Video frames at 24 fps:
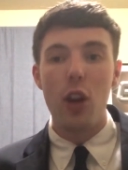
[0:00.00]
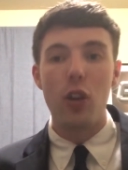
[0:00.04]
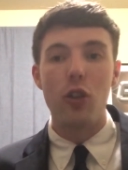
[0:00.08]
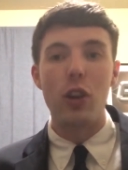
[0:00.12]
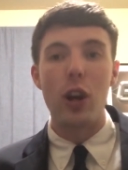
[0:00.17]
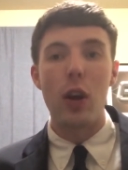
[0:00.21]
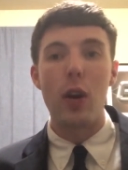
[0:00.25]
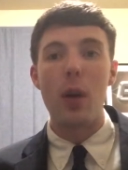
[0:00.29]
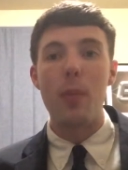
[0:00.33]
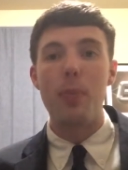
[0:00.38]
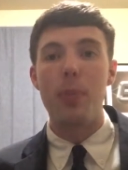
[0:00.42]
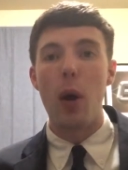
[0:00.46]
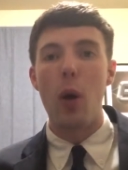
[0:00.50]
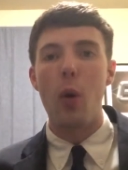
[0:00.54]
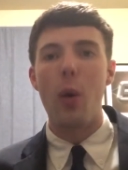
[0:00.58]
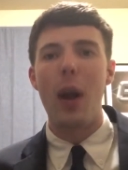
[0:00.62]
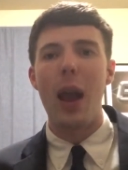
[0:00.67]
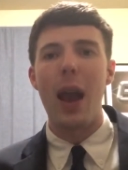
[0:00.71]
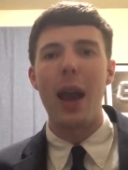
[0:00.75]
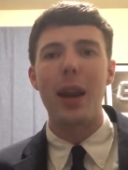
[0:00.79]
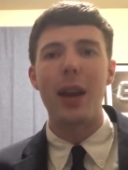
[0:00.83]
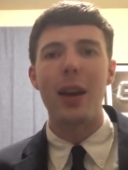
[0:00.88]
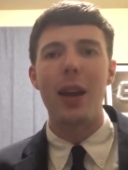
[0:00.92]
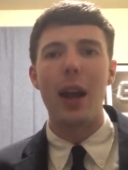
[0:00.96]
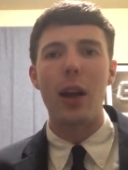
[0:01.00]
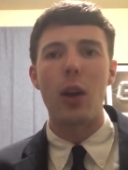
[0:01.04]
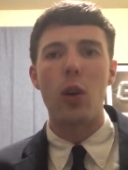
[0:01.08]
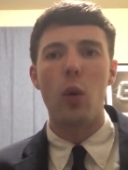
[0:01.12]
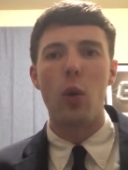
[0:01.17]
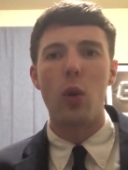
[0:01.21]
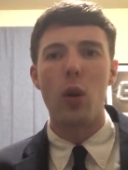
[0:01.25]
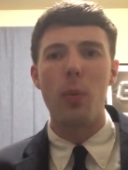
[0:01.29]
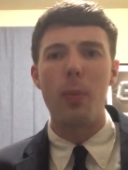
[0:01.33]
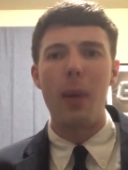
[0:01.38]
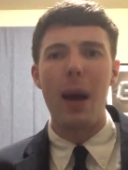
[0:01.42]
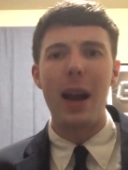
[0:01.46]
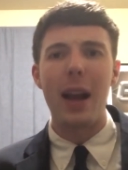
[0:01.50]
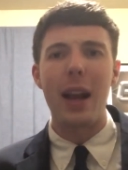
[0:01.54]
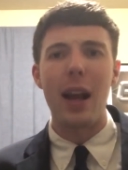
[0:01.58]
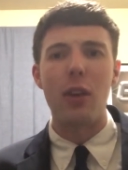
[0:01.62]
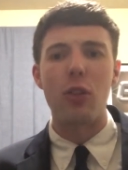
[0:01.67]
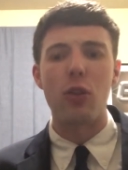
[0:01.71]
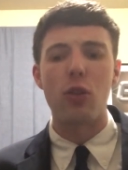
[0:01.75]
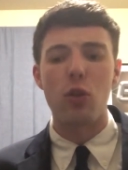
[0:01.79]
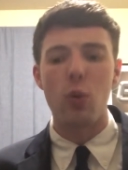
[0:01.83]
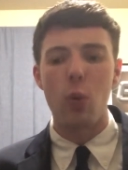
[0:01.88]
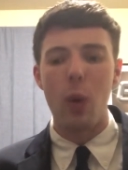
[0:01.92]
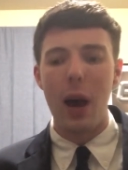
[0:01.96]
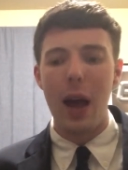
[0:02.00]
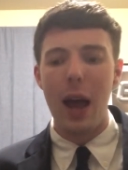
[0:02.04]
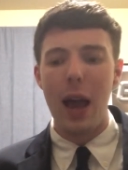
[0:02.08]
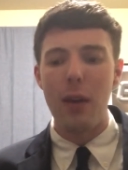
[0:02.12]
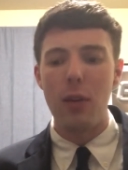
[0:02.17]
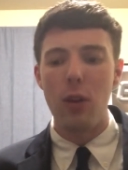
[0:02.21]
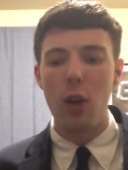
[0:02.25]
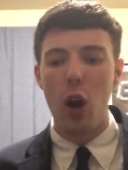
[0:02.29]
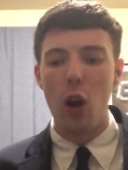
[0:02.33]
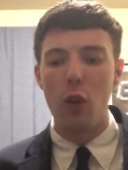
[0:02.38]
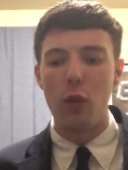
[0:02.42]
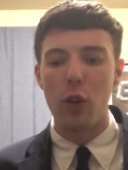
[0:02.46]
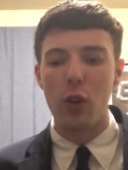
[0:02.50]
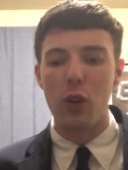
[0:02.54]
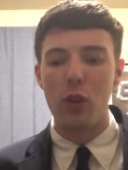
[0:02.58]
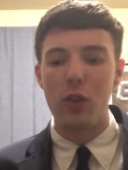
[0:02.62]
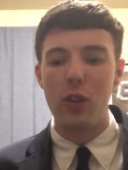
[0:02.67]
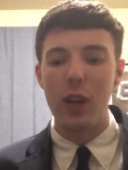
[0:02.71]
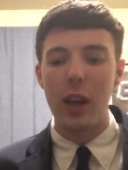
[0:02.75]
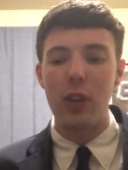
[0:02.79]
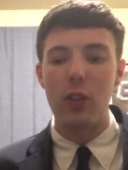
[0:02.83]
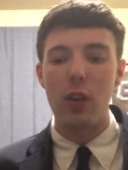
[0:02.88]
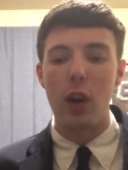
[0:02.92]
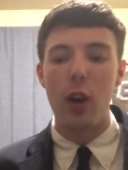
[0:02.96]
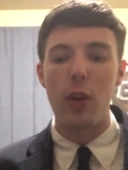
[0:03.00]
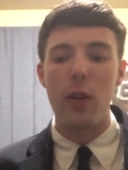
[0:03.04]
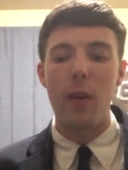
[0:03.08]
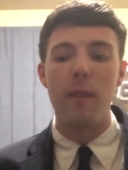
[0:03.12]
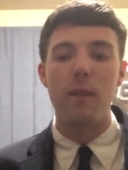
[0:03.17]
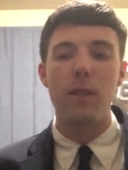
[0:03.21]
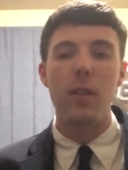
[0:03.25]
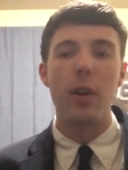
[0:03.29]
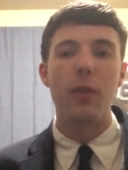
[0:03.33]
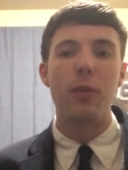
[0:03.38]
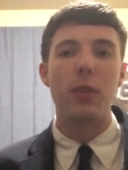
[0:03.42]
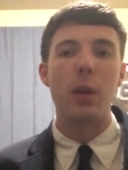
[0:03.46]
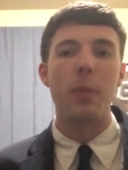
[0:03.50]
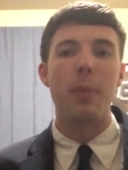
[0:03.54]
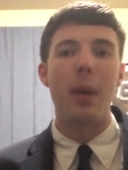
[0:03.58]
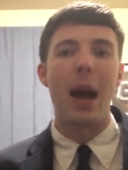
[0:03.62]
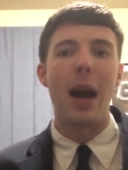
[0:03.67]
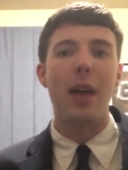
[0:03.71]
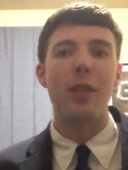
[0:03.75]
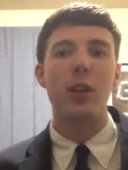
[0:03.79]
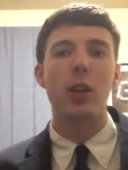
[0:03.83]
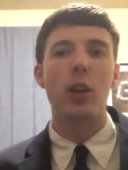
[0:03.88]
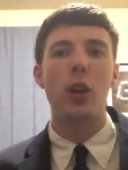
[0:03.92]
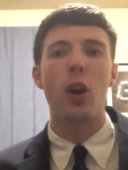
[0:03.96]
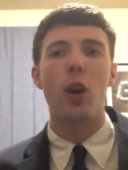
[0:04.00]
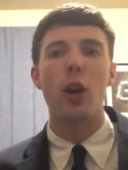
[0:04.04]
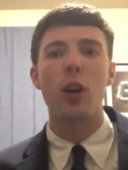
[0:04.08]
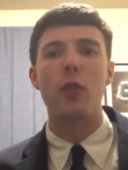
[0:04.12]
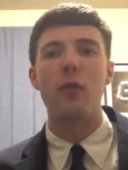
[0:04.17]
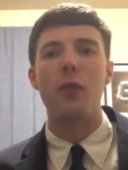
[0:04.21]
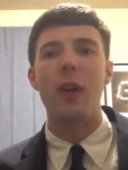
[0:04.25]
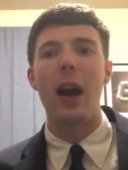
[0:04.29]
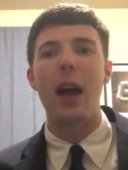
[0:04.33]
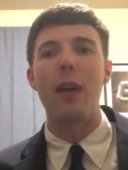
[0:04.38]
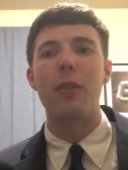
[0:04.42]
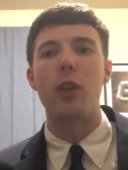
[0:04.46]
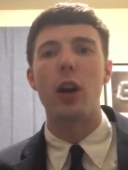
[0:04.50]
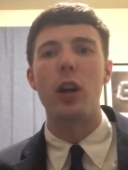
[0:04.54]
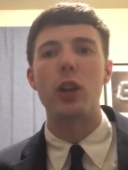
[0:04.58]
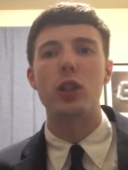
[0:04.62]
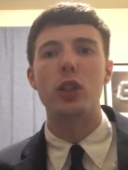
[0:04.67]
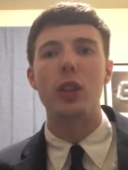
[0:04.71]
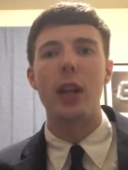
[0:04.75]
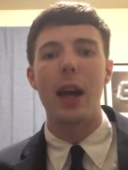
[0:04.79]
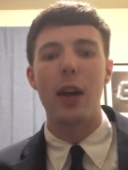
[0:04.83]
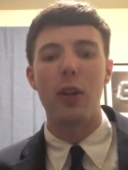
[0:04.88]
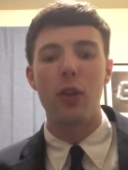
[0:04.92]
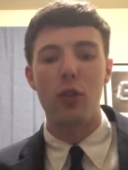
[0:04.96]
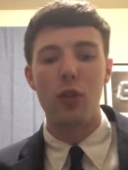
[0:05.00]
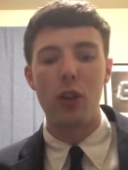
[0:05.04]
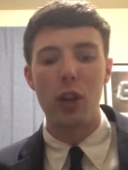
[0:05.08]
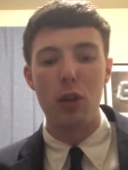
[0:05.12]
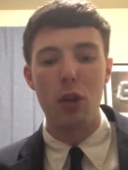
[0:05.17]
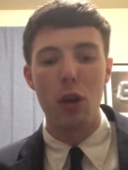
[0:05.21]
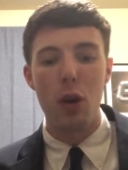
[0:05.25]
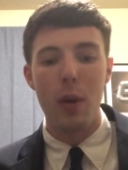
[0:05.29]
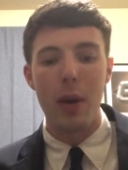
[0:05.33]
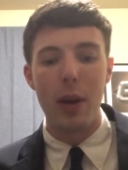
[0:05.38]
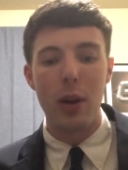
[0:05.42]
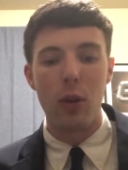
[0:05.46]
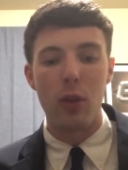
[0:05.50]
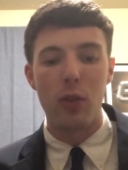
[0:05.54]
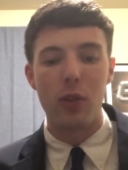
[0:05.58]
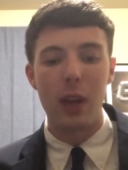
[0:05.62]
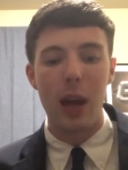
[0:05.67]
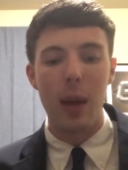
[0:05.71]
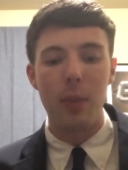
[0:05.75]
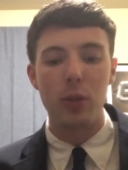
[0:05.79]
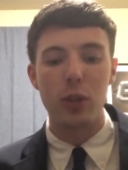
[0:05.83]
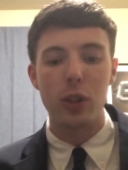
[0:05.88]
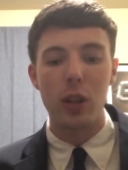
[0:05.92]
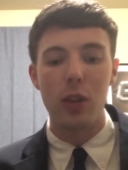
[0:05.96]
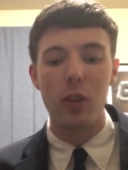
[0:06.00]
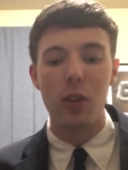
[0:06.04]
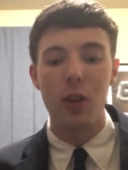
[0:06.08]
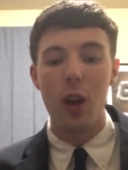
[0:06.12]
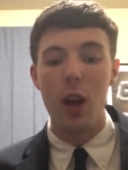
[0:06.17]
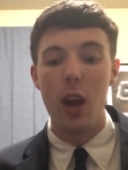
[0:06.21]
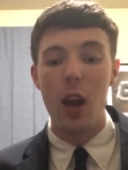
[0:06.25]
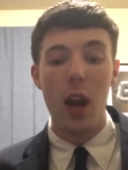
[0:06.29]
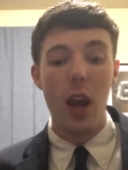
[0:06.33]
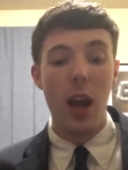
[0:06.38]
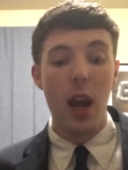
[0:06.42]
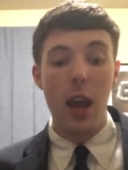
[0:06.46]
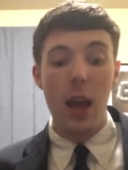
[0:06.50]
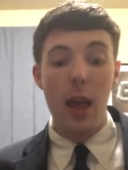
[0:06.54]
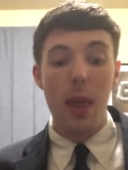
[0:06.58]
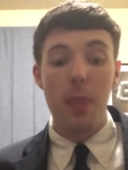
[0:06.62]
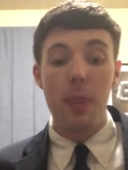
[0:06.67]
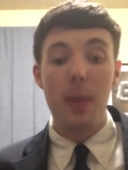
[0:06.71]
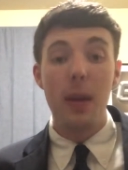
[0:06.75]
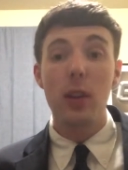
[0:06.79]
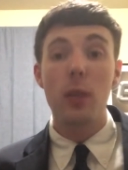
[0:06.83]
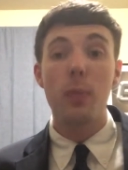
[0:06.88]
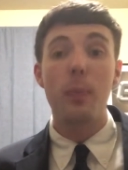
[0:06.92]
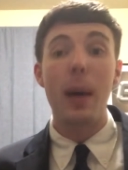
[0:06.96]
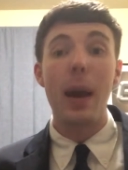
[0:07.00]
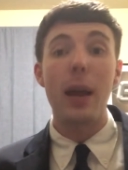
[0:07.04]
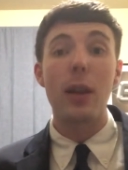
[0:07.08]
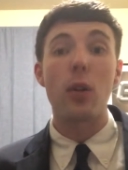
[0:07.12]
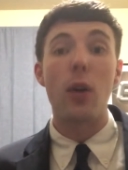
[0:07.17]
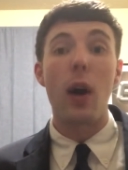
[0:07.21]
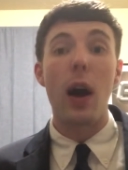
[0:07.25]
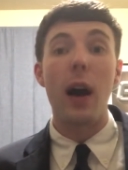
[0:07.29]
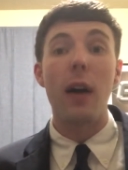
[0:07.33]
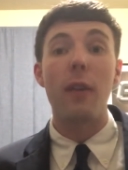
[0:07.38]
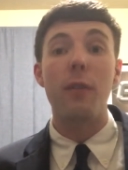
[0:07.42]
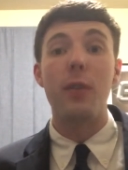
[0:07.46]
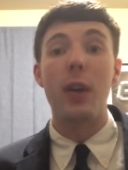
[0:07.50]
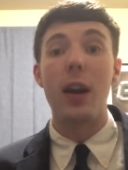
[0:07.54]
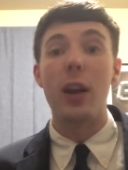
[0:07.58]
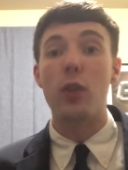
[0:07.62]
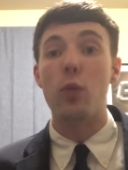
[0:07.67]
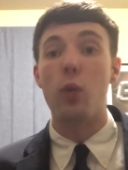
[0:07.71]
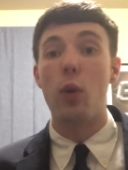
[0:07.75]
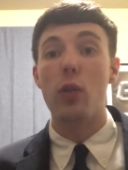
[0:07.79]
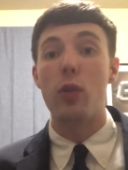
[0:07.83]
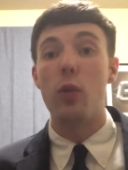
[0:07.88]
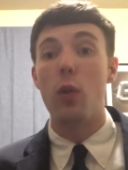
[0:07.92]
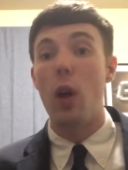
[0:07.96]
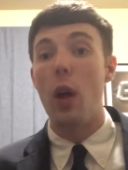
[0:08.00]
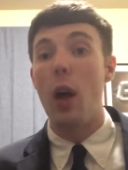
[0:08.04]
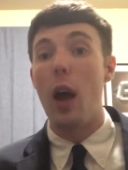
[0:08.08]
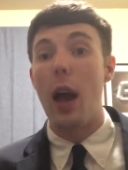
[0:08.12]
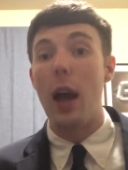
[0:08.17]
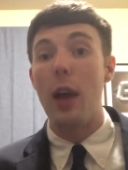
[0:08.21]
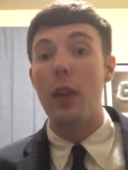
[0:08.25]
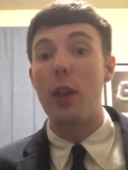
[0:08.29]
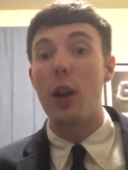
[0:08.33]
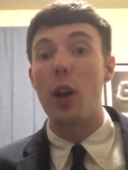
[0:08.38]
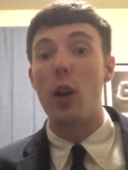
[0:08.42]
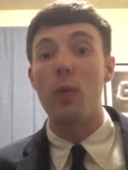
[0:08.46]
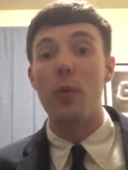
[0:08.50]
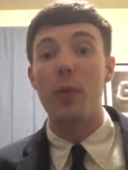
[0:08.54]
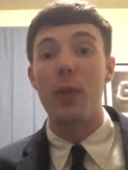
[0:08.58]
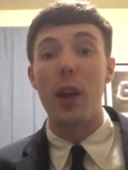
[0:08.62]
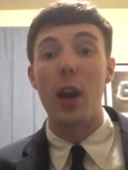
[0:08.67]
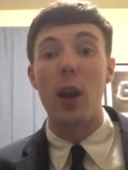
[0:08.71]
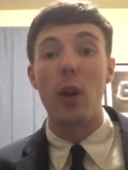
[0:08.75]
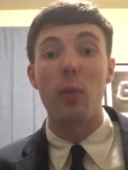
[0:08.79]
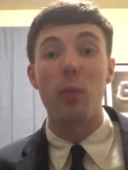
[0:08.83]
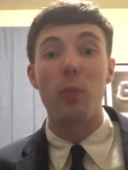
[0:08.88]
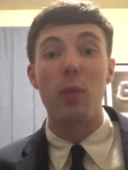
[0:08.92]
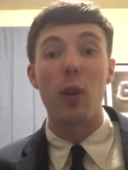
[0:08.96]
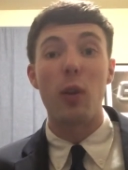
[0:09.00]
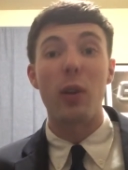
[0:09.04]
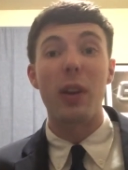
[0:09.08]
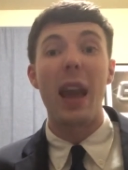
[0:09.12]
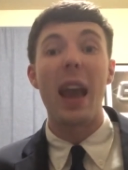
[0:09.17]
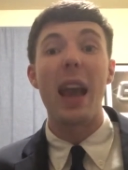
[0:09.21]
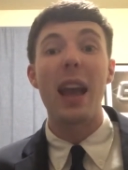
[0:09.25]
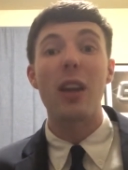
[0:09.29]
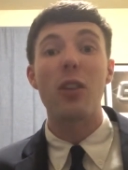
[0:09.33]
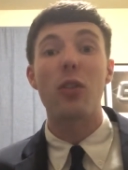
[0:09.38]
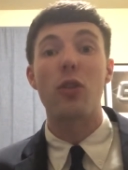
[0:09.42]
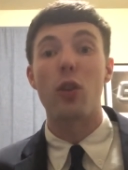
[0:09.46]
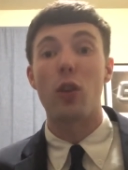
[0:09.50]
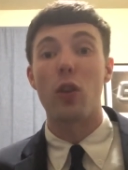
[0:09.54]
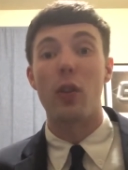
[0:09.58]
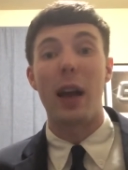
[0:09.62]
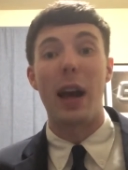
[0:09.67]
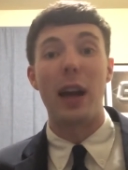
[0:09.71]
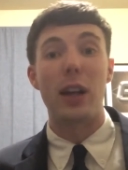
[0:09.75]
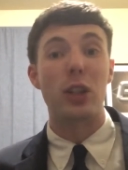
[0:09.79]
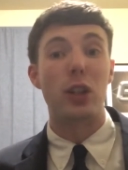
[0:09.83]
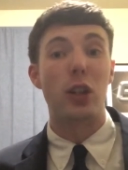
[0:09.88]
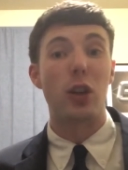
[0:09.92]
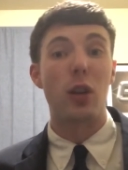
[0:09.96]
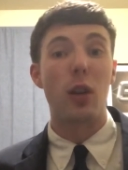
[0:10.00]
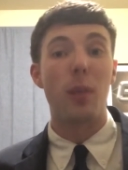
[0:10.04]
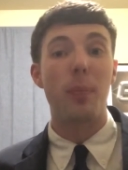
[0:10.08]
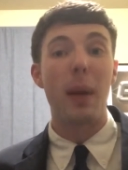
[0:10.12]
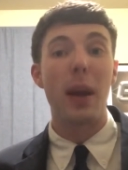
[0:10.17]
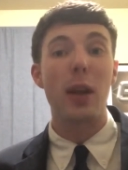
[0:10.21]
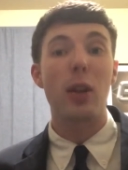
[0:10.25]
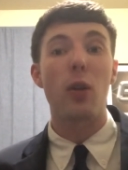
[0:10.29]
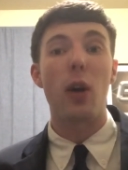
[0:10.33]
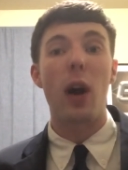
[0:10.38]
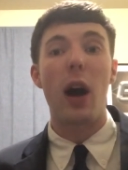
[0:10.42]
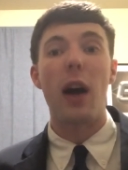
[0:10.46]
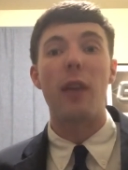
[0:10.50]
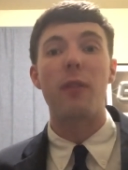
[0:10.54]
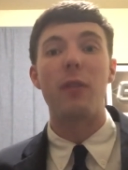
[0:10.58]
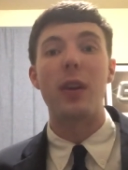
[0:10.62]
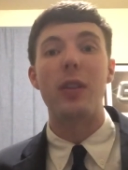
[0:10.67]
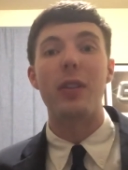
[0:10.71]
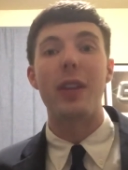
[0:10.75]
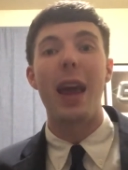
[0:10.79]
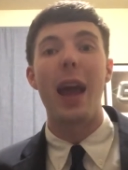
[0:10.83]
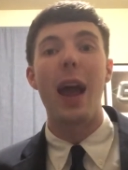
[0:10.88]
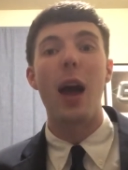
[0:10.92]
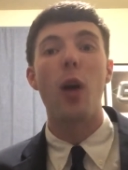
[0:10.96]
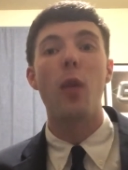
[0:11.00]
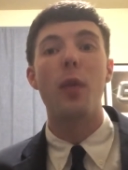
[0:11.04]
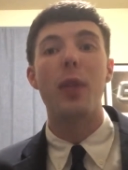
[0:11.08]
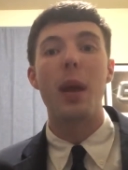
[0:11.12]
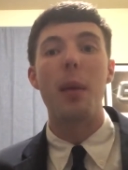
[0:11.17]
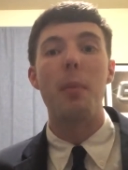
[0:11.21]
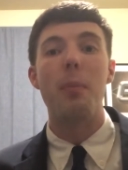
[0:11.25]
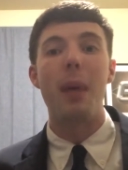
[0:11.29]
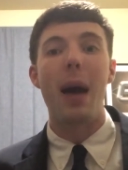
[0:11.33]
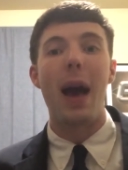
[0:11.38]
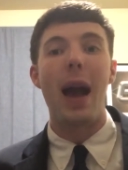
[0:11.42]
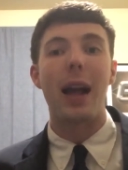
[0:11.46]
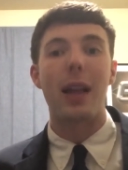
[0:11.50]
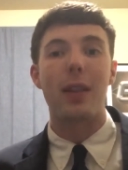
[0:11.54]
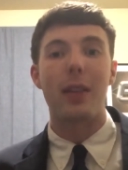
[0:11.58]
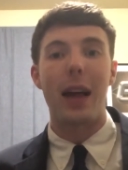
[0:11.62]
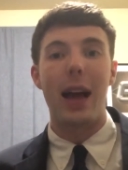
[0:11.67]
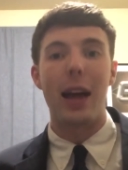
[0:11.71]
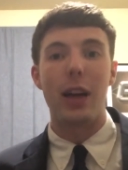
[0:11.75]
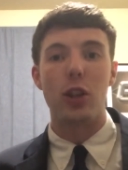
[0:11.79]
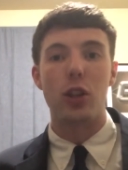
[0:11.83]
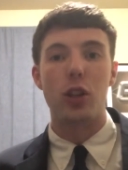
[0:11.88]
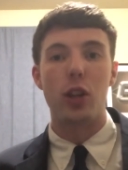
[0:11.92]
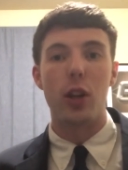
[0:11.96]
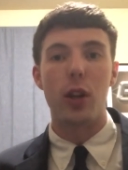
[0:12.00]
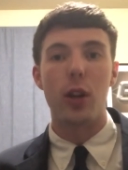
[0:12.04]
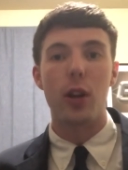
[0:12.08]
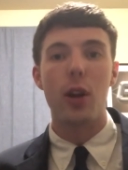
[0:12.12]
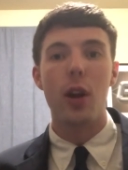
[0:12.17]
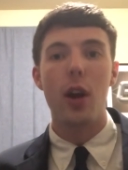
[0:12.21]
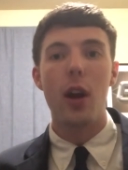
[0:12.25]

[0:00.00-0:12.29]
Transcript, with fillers: Gerry Bohanon at quarterback has thrived over 650 passing yards, five touchdowns, zero interceptions. This Baylor offense was their, their, their cancer last year. The Baylor offense held them back last year.